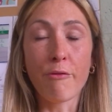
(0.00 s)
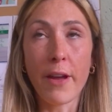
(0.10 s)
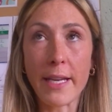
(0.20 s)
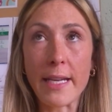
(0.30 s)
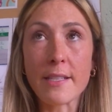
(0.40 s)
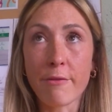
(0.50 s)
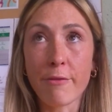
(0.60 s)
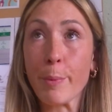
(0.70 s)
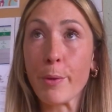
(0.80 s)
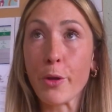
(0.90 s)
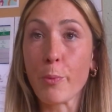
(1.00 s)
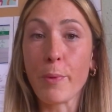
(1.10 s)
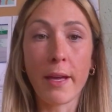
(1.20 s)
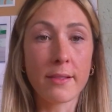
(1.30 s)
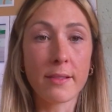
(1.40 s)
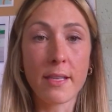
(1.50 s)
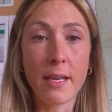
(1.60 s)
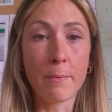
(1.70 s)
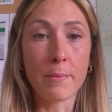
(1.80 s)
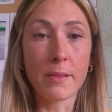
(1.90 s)
ready to rip it up against the
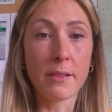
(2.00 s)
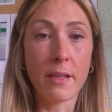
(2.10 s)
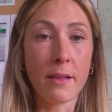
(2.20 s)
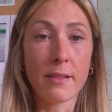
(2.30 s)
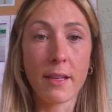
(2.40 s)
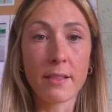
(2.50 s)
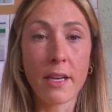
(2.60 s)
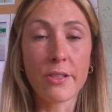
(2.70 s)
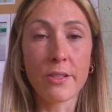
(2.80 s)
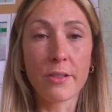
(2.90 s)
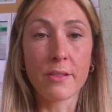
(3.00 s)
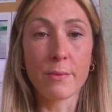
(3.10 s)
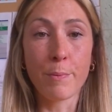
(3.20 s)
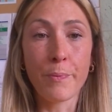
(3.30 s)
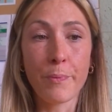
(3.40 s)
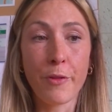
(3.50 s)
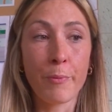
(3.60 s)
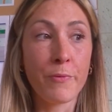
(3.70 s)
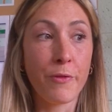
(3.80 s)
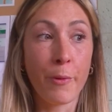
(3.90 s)
teams in the Six Nations
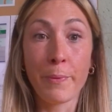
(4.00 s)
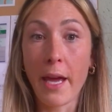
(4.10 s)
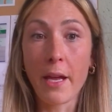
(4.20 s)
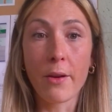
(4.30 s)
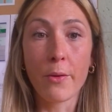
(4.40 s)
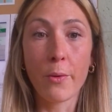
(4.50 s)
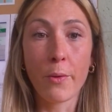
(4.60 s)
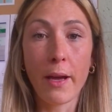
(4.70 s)
from get-go.